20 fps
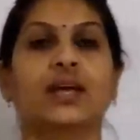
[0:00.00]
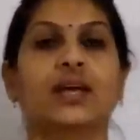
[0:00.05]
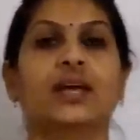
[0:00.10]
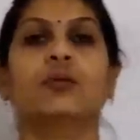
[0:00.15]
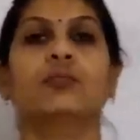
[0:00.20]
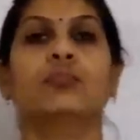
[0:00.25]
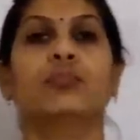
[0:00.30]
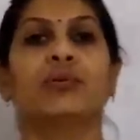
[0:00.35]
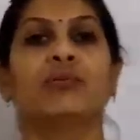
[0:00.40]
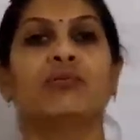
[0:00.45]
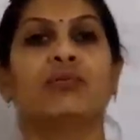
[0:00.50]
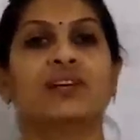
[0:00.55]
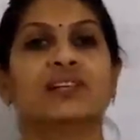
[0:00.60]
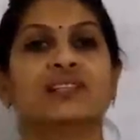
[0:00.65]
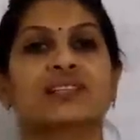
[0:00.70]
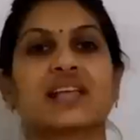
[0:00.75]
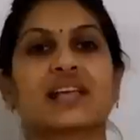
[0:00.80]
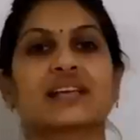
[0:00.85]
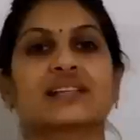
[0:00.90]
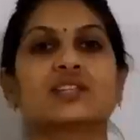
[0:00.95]
In
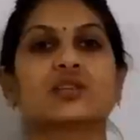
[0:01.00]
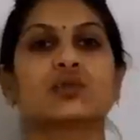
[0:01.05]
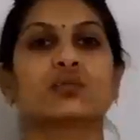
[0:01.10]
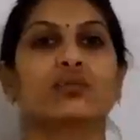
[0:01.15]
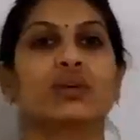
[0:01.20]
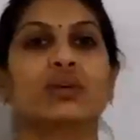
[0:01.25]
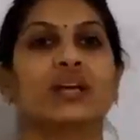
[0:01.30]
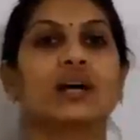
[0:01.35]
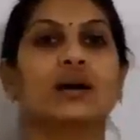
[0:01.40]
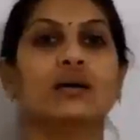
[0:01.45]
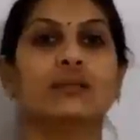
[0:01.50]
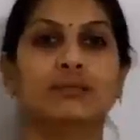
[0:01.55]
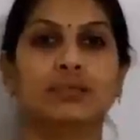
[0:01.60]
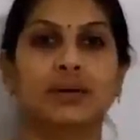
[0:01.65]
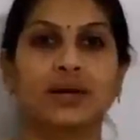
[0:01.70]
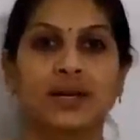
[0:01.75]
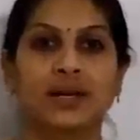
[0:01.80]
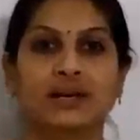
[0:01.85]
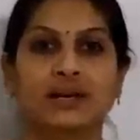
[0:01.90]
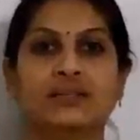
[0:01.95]
previous lecture, we
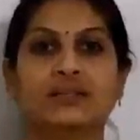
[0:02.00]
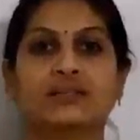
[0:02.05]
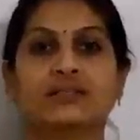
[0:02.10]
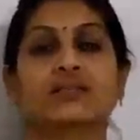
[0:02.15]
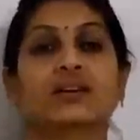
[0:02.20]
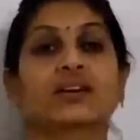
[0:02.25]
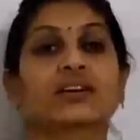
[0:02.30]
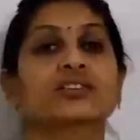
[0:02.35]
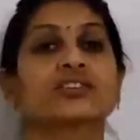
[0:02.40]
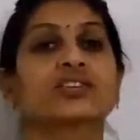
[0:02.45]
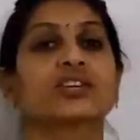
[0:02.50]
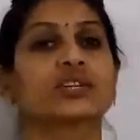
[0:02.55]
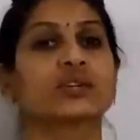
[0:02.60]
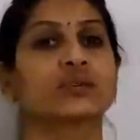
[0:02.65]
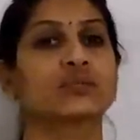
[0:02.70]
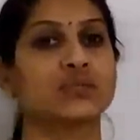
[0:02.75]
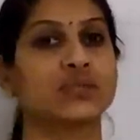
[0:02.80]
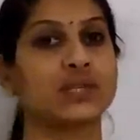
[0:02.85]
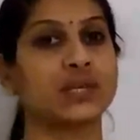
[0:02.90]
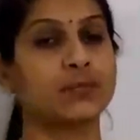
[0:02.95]
complete the structure
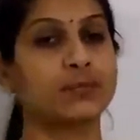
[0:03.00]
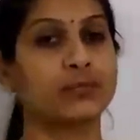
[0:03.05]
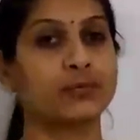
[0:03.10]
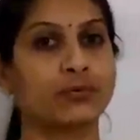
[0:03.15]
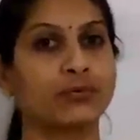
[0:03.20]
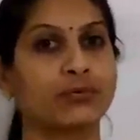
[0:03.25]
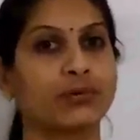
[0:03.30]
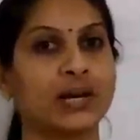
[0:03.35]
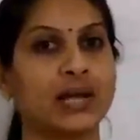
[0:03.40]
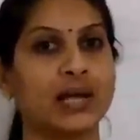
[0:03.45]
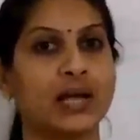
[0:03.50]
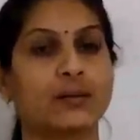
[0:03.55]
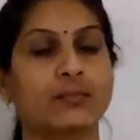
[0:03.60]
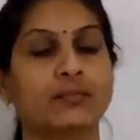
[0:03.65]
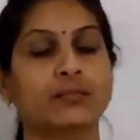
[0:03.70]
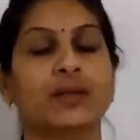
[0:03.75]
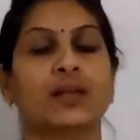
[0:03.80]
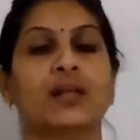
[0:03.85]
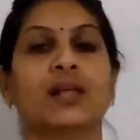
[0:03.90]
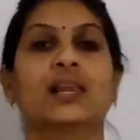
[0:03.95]
of C
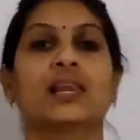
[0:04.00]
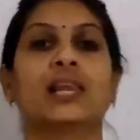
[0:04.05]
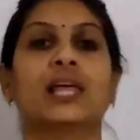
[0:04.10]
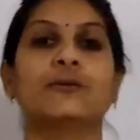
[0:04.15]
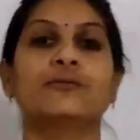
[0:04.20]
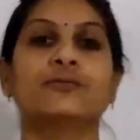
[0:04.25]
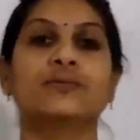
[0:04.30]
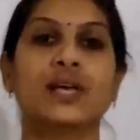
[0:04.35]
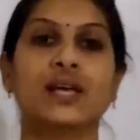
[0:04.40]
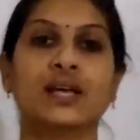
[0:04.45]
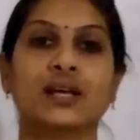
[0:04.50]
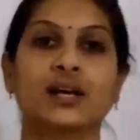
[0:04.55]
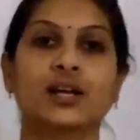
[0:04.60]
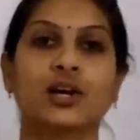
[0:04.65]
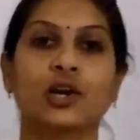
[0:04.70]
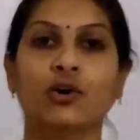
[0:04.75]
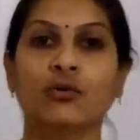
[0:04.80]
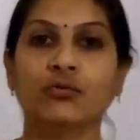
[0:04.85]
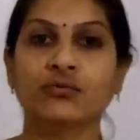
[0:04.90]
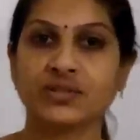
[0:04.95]
program, life
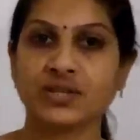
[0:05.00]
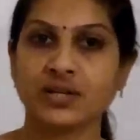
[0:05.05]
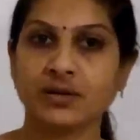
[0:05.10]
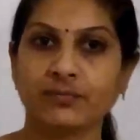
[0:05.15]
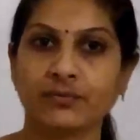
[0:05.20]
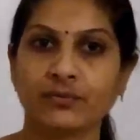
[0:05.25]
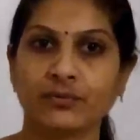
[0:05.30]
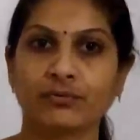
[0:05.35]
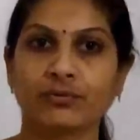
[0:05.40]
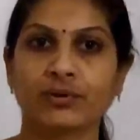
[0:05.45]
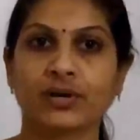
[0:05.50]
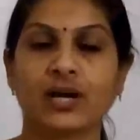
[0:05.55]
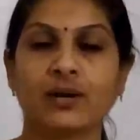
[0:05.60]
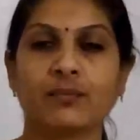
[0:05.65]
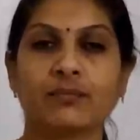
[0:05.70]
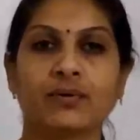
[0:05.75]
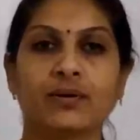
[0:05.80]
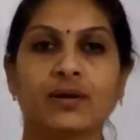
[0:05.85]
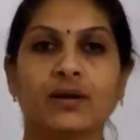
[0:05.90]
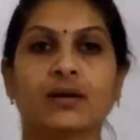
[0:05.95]
cycle of C
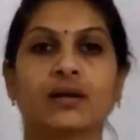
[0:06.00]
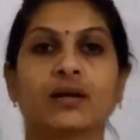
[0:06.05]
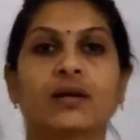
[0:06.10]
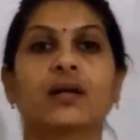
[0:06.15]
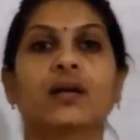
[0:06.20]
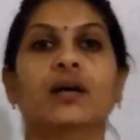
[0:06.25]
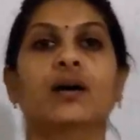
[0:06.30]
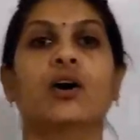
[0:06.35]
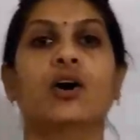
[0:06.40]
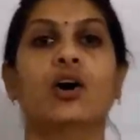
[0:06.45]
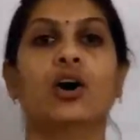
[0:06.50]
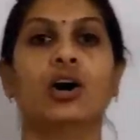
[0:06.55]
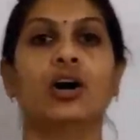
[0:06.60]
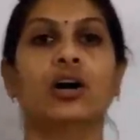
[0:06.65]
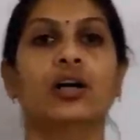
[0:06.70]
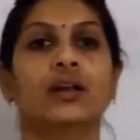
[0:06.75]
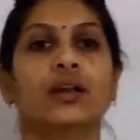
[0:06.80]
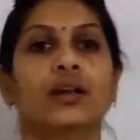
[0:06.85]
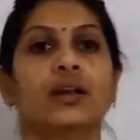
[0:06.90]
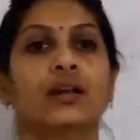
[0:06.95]
program or